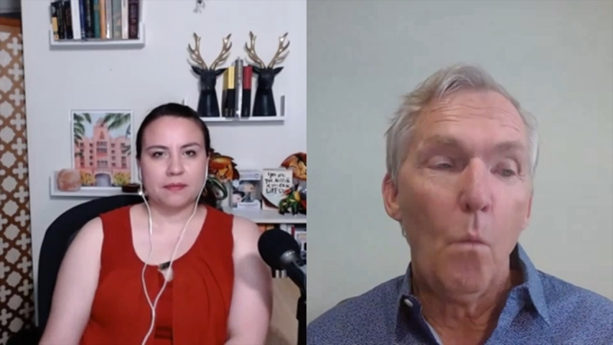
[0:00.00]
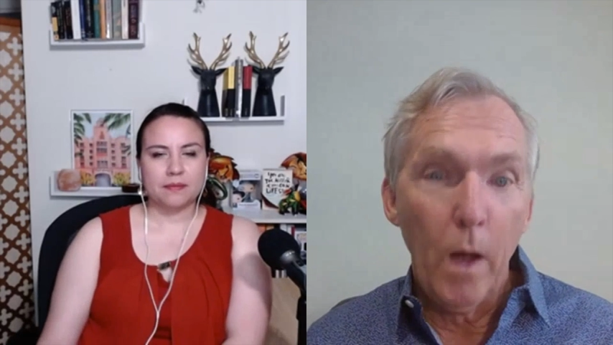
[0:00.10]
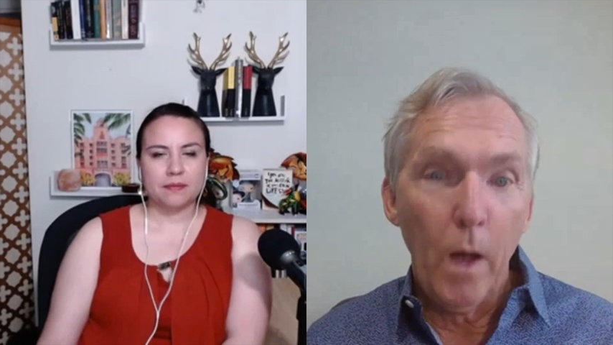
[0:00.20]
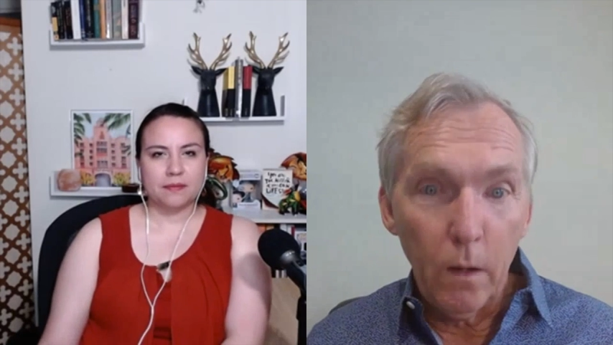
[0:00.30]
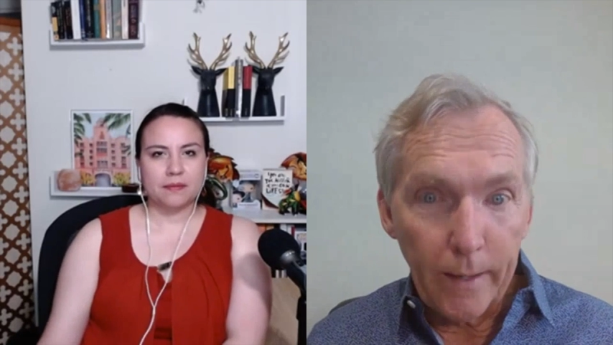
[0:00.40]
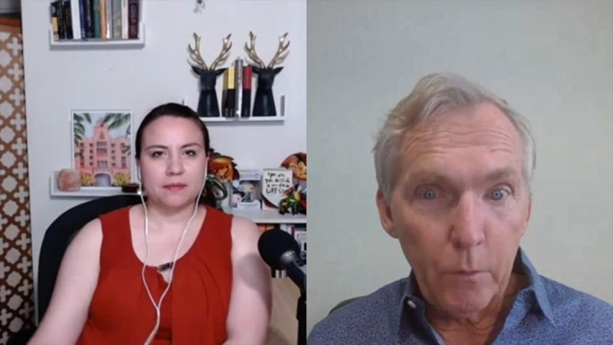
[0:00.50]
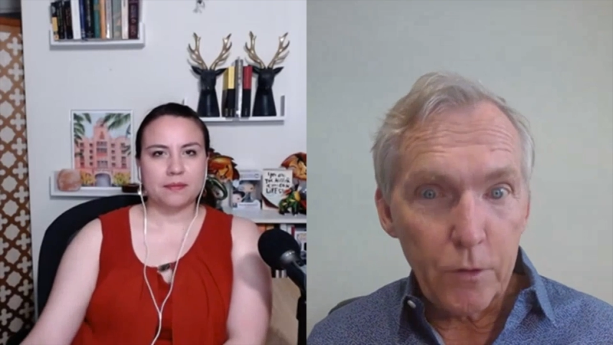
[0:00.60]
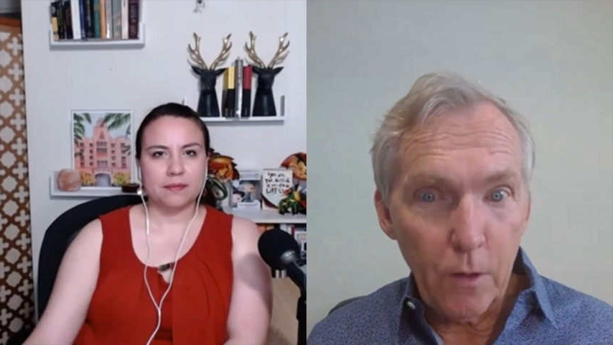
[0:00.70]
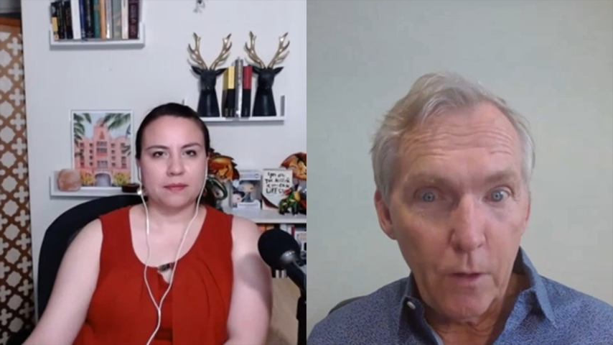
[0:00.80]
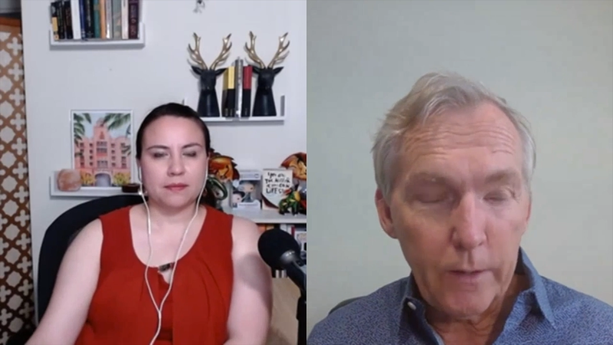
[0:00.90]
Speaker 1: Well, like we're
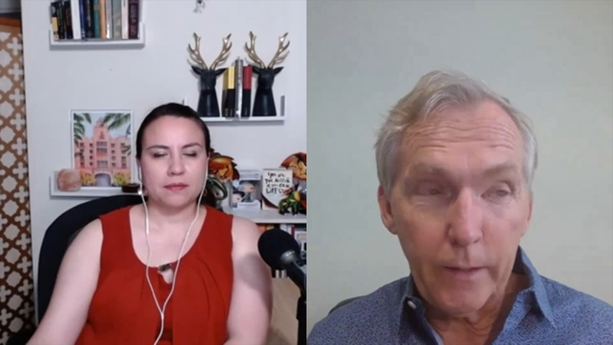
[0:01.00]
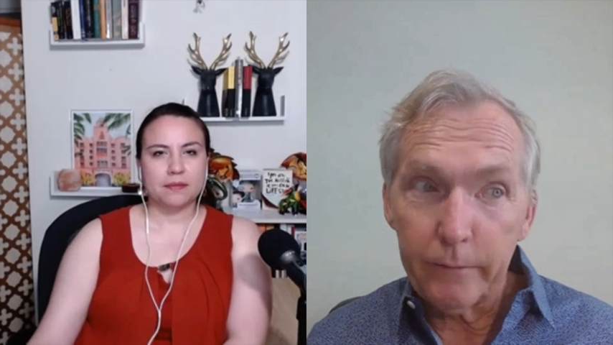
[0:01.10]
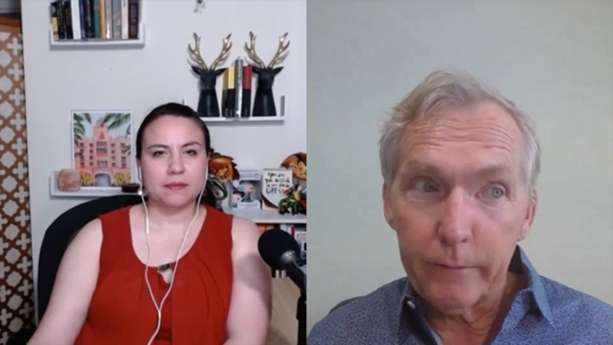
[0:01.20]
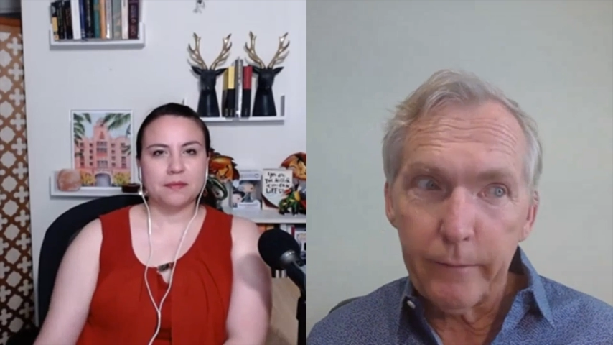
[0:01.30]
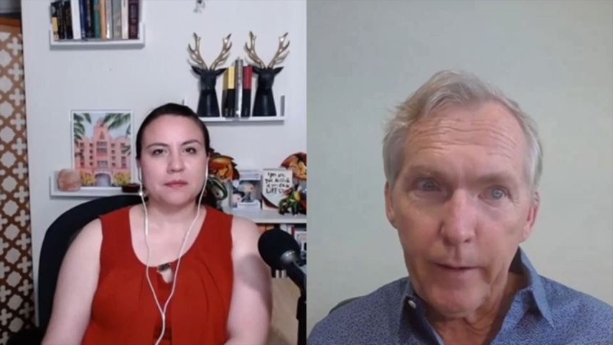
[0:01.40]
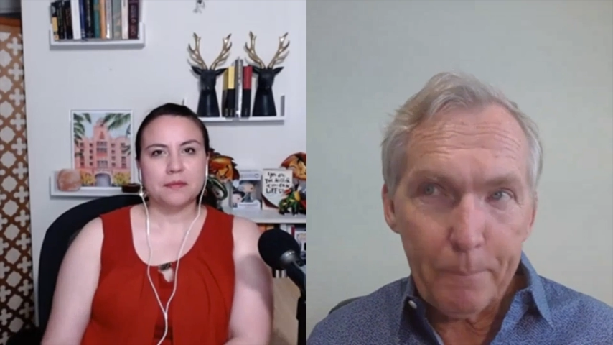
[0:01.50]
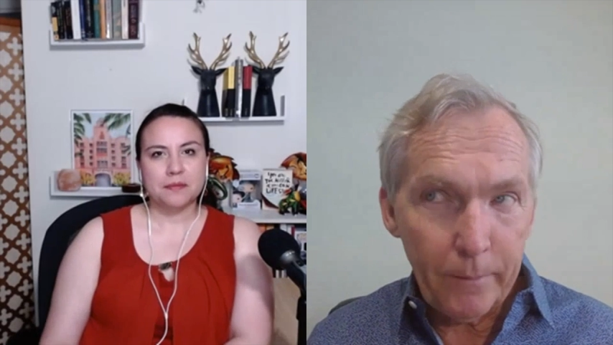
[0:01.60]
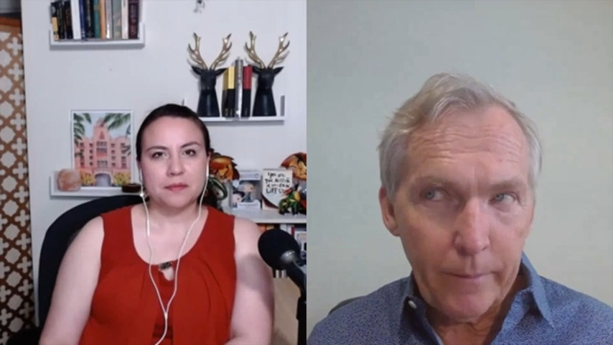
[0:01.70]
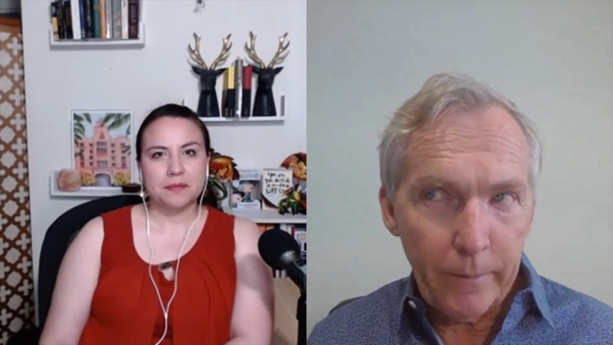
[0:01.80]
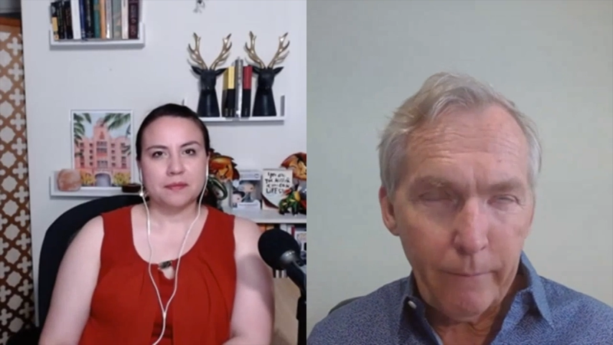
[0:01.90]
talking, it didn't
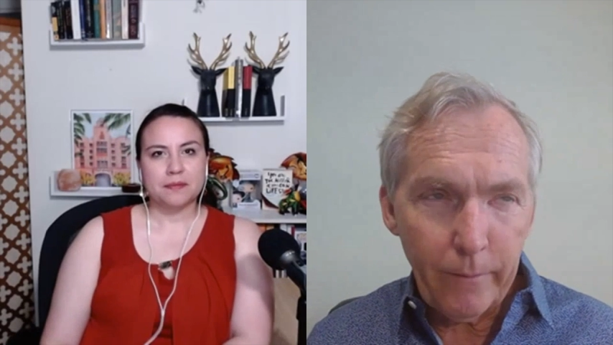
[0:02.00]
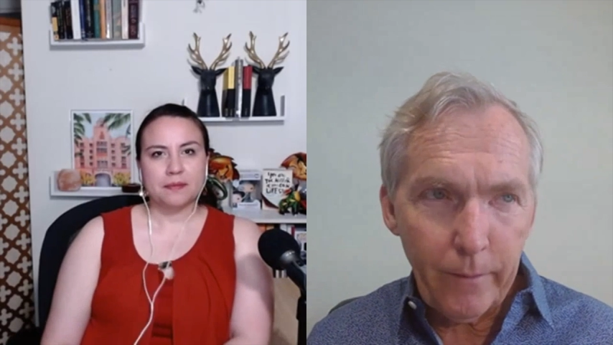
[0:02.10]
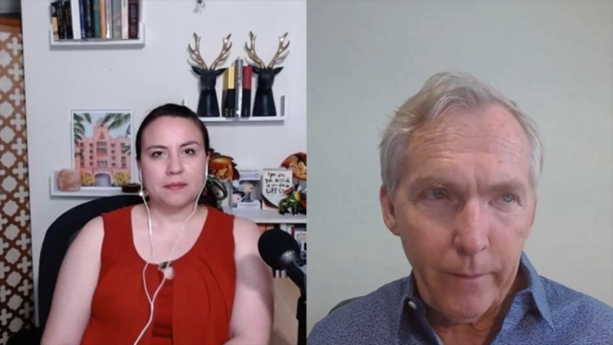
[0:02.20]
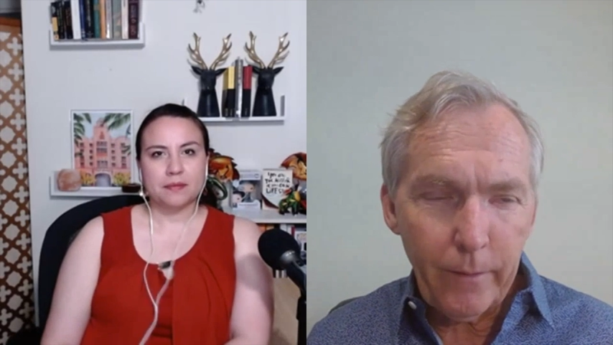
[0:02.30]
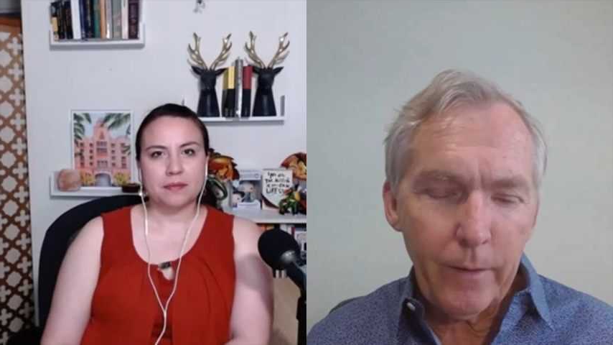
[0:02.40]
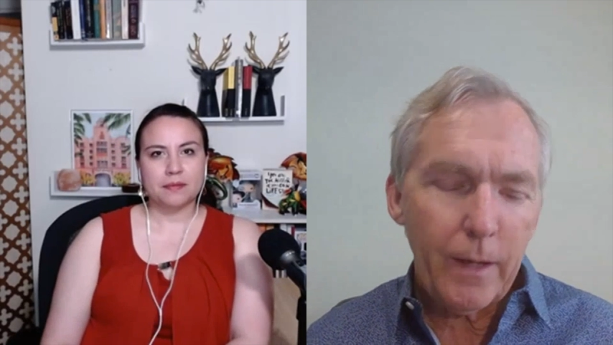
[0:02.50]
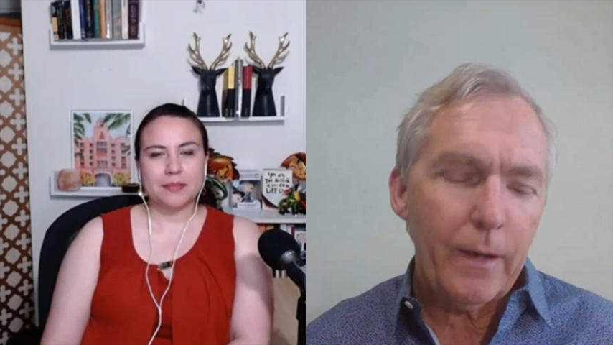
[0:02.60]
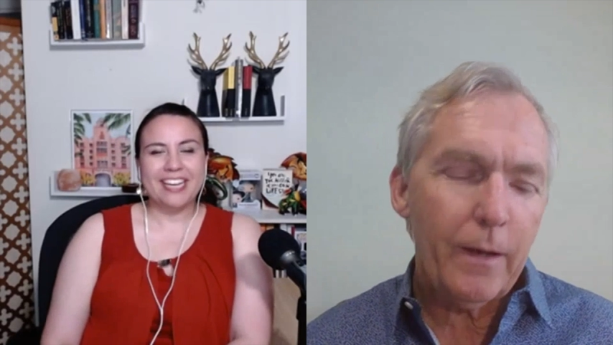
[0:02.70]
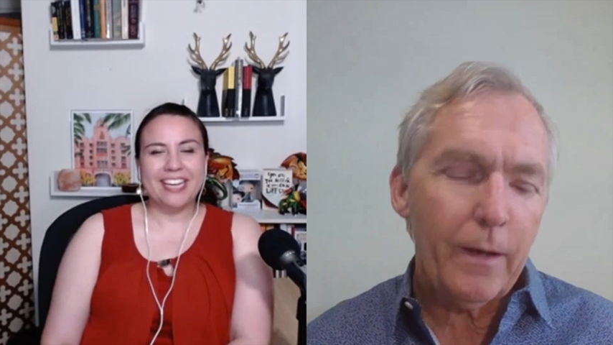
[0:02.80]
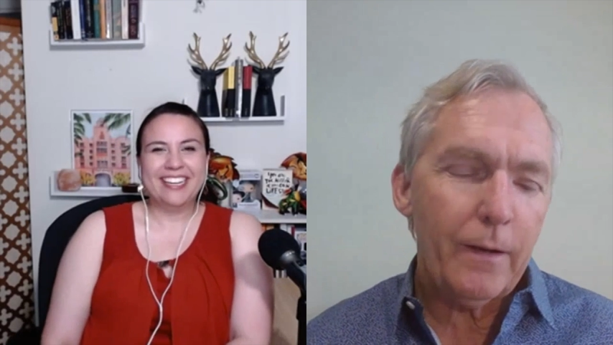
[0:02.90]
happen that way,
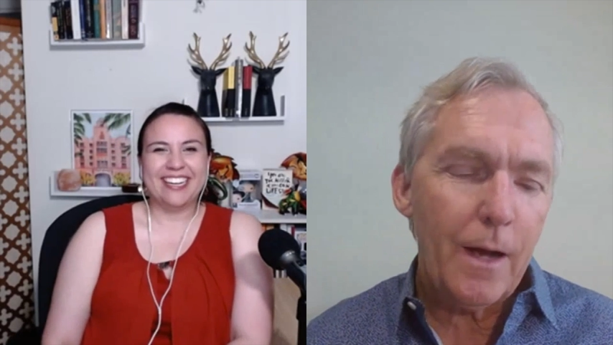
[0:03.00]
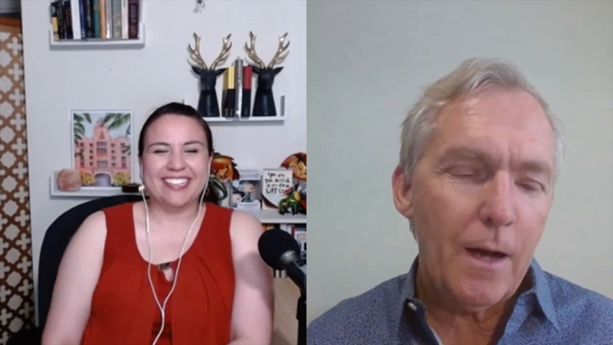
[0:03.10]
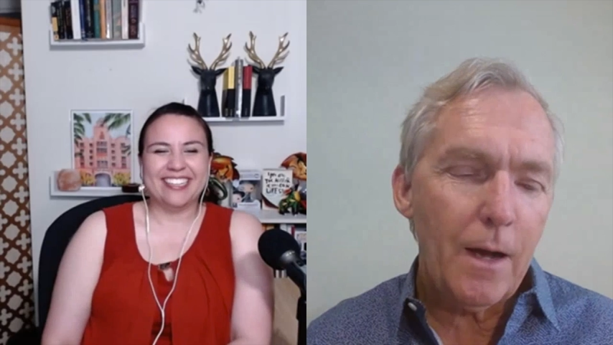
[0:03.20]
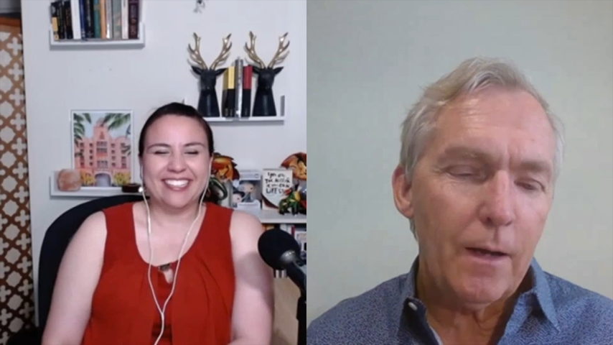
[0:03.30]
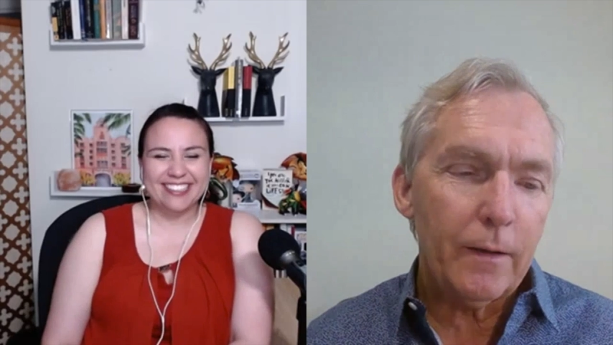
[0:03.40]
and uh,